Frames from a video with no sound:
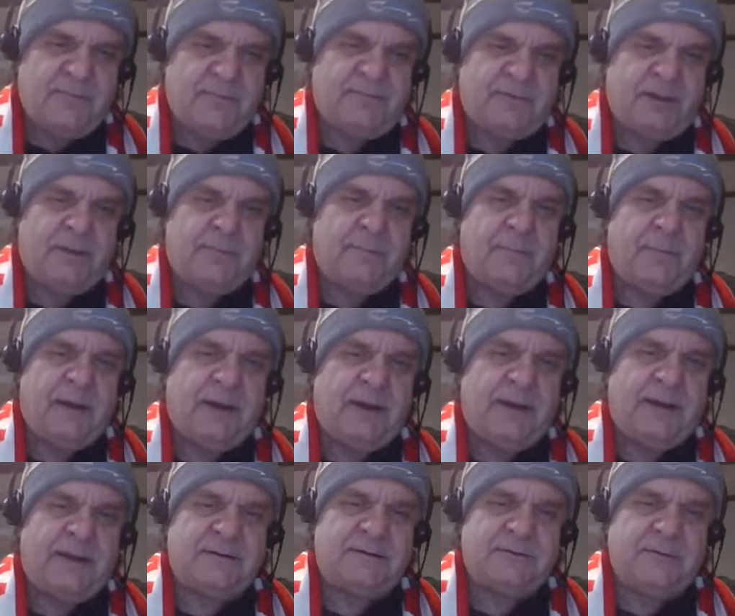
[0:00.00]
from
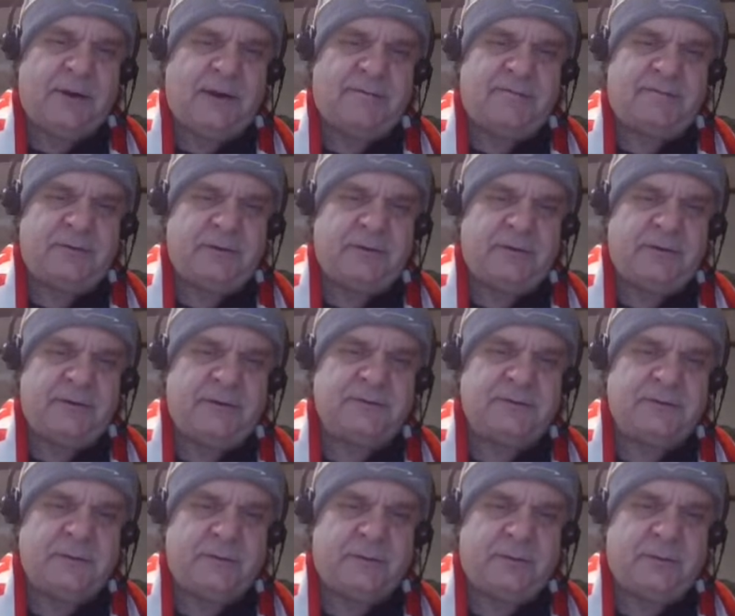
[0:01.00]
12:30
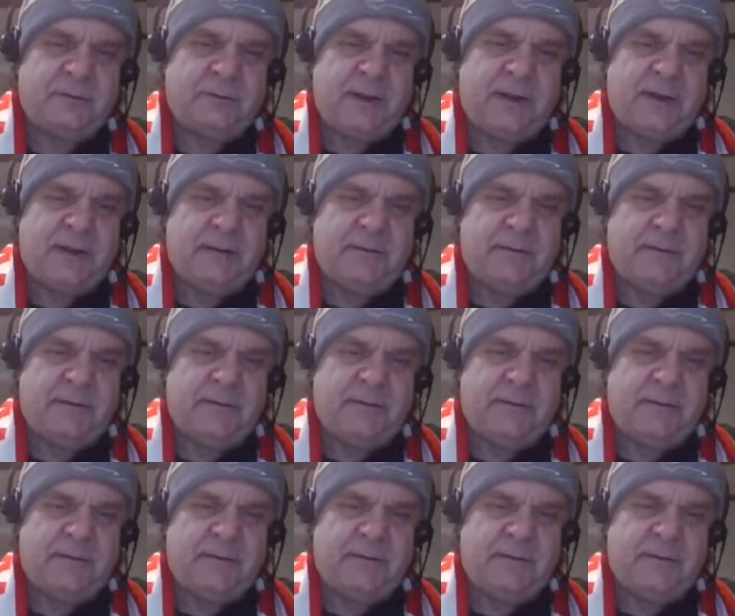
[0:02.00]
to